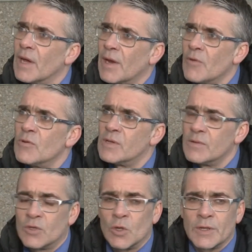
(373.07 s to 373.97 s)
around
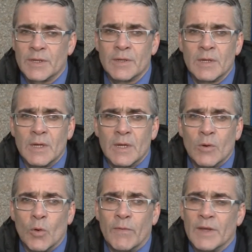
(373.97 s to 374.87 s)
Jordan.
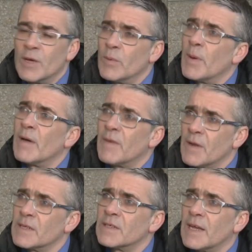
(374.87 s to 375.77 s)
Hopefully he'll be back for
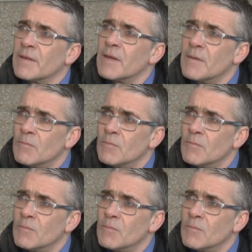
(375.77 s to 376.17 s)
next Saturday.